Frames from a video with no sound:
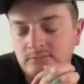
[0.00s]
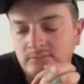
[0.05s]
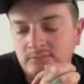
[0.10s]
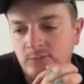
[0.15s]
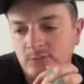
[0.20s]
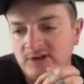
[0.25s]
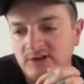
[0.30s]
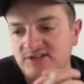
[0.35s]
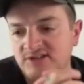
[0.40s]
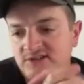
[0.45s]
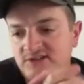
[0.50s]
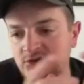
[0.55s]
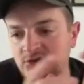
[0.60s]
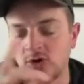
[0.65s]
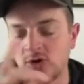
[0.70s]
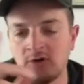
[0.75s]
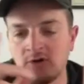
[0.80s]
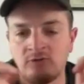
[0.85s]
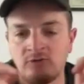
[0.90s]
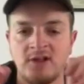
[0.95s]
which
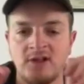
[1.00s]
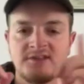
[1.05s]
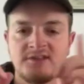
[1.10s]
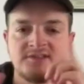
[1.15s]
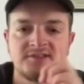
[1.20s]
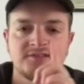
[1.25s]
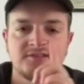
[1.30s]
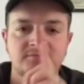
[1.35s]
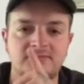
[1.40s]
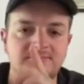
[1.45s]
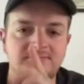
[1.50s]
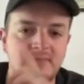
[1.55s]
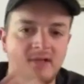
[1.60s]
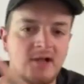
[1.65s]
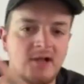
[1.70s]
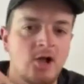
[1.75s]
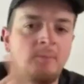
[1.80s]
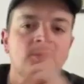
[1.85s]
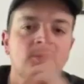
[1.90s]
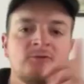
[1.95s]
sort of runs a
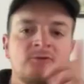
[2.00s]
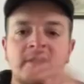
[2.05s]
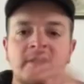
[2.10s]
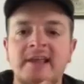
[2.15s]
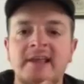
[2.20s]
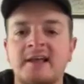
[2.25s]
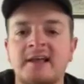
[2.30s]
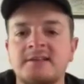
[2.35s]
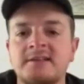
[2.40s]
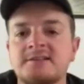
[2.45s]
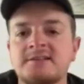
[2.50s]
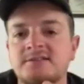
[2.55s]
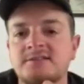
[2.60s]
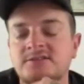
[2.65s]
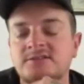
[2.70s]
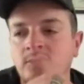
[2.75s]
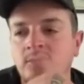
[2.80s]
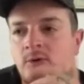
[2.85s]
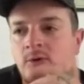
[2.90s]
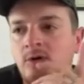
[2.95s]
couple of weekends.
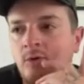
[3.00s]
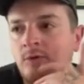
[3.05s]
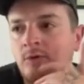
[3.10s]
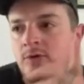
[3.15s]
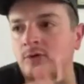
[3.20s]
So we're going